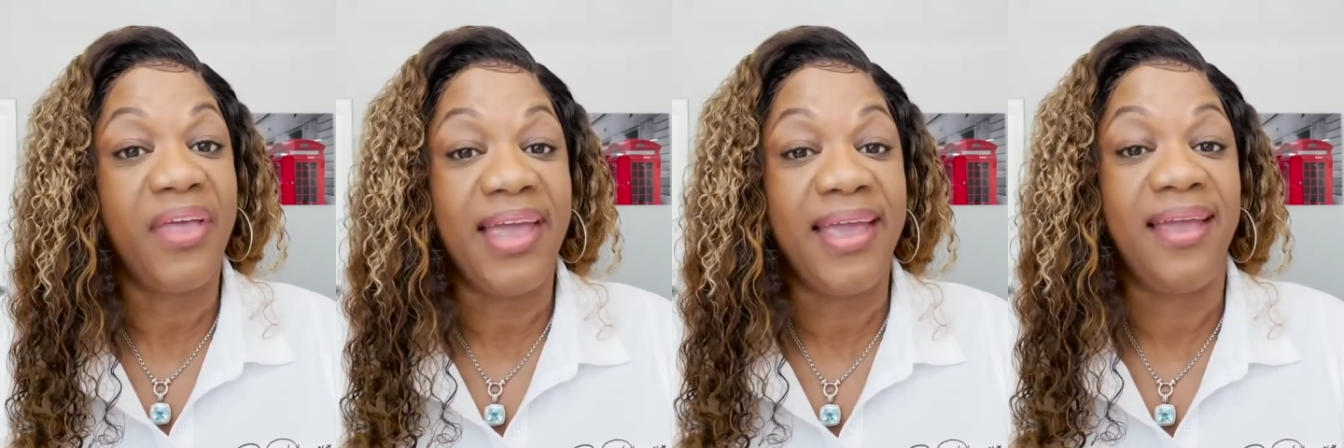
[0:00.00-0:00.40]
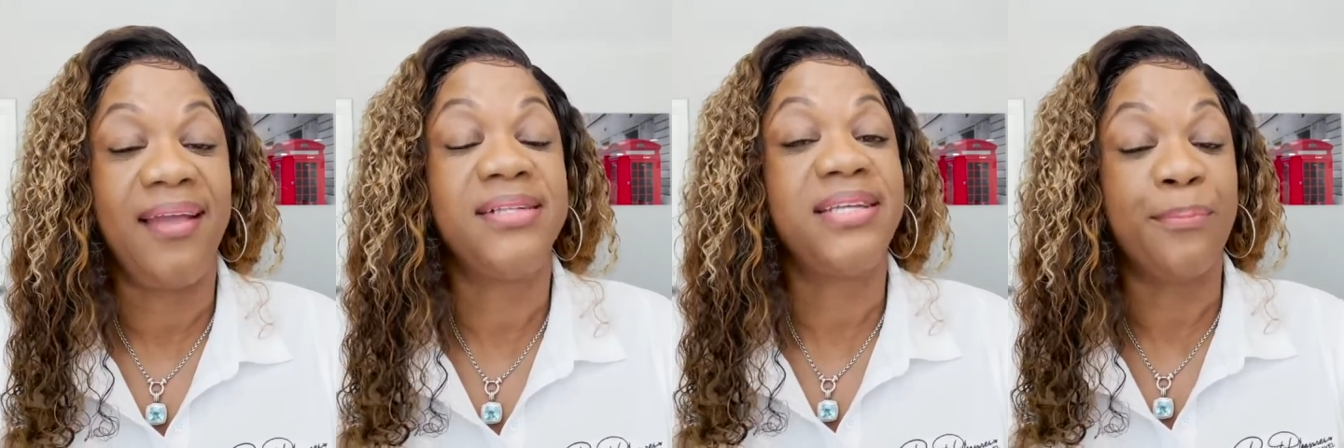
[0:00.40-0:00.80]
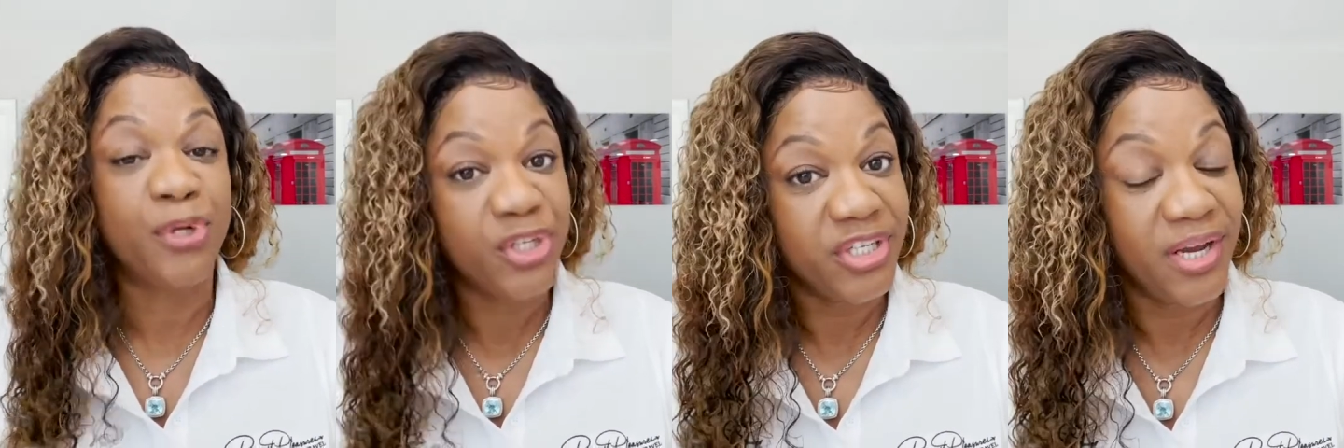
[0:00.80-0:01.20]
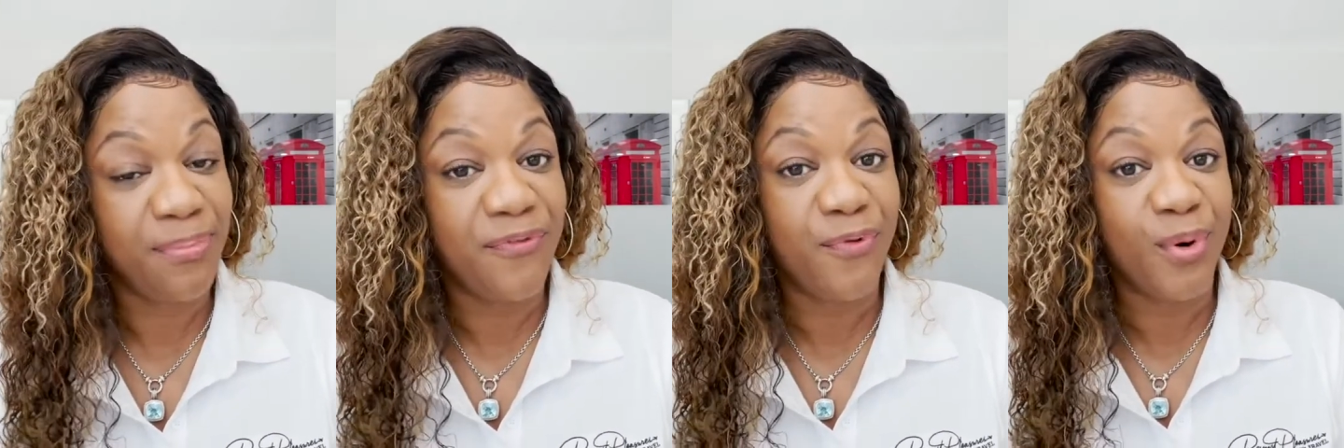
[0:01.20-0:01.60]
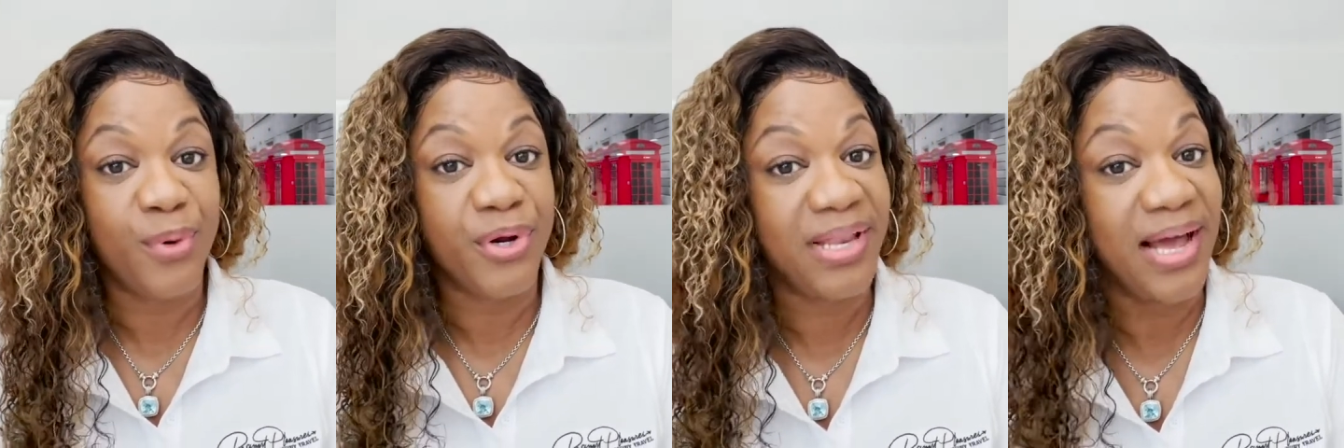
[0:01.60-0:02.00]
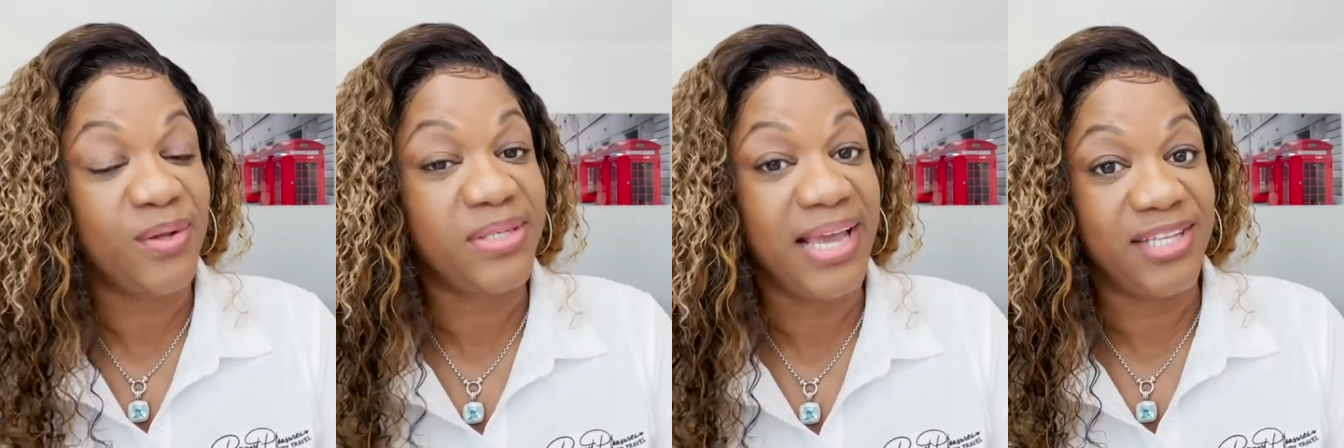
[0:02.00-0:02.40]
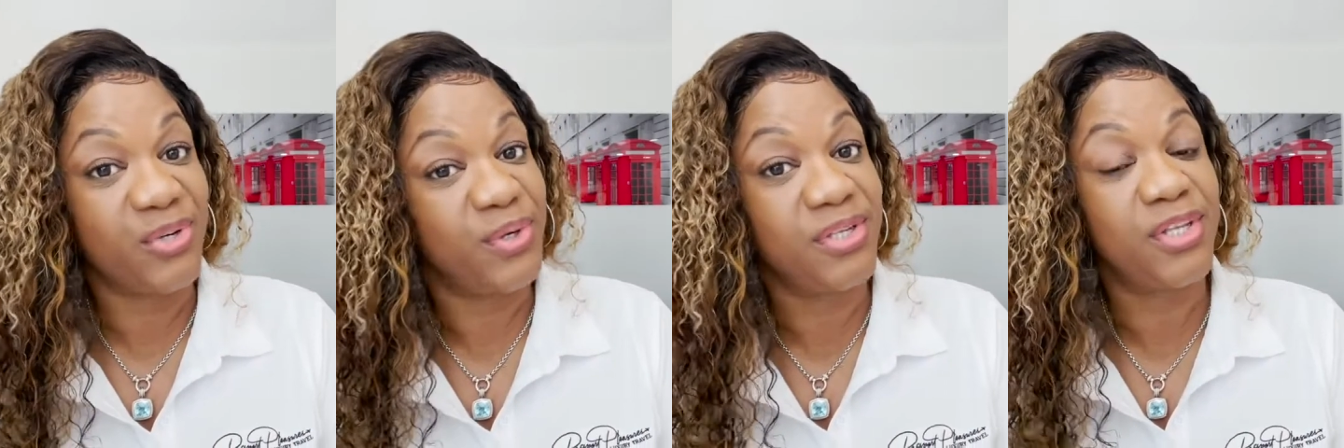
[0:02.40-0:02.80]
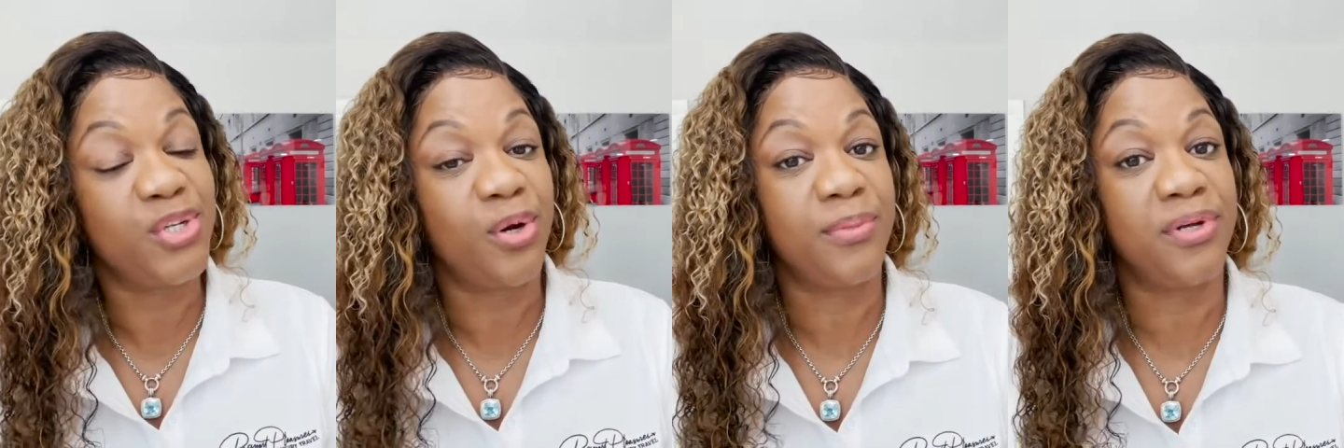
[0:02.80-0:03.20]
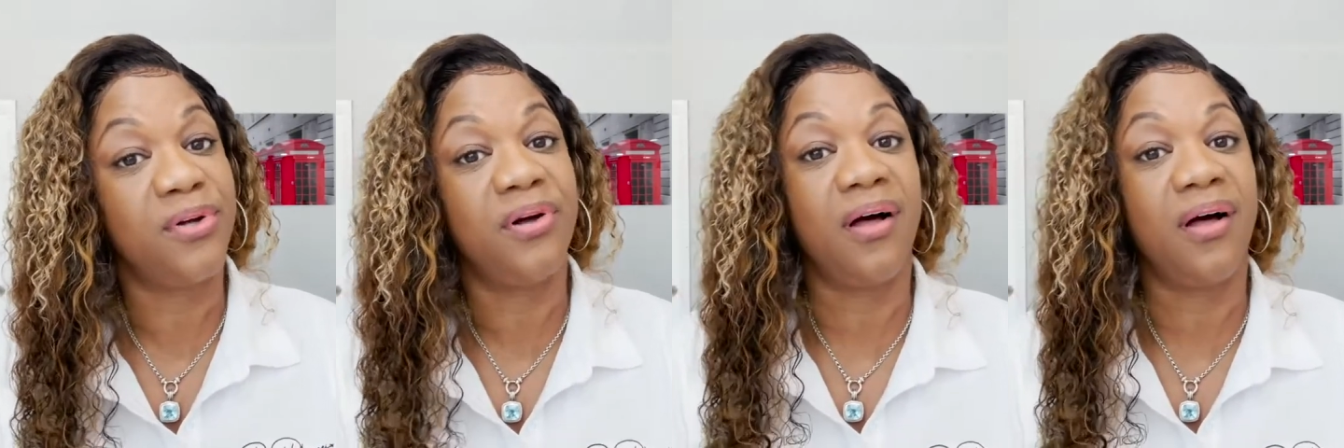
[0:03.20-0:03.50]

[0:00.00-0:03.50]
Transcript: a temperature check before we were allowed to enter into the terminal,